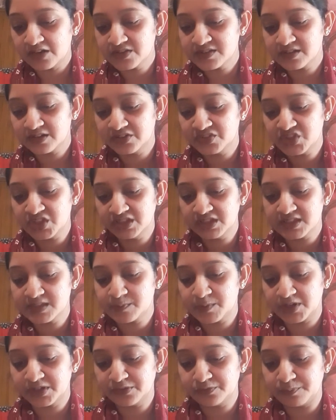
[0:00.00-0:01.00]
searching the
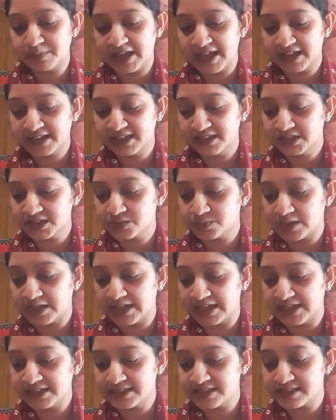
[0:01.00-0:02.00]
spot of black in the
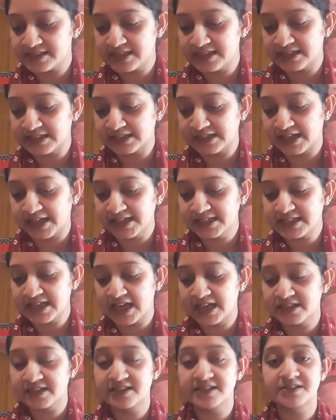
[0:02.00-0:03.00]
twilighted sea that night,
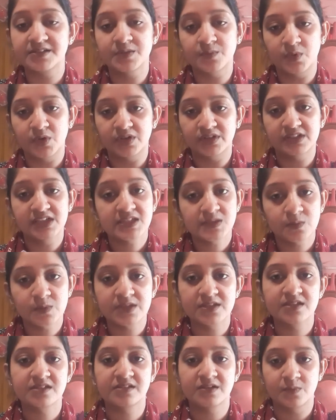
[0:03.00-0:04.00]
had his reward. This
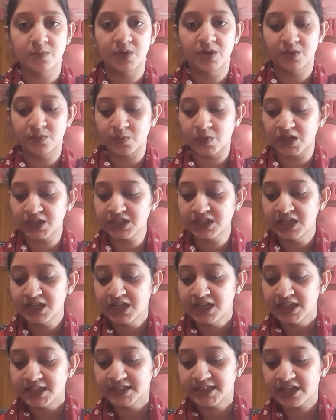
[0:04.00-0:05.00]
was his reward. What?
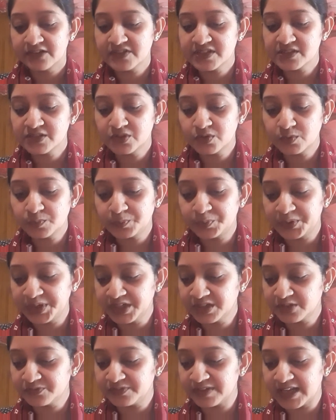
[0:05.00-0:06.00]
There was no
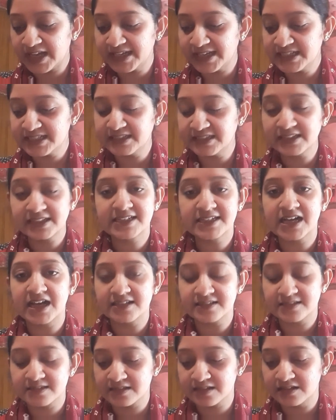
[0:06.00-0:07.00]
prick of light in the
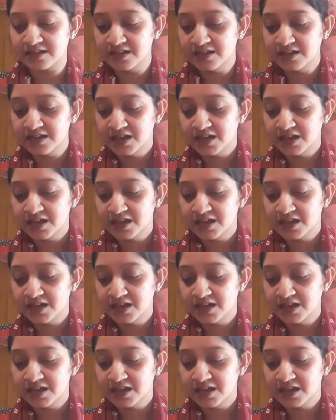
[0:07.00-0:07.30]
dusk.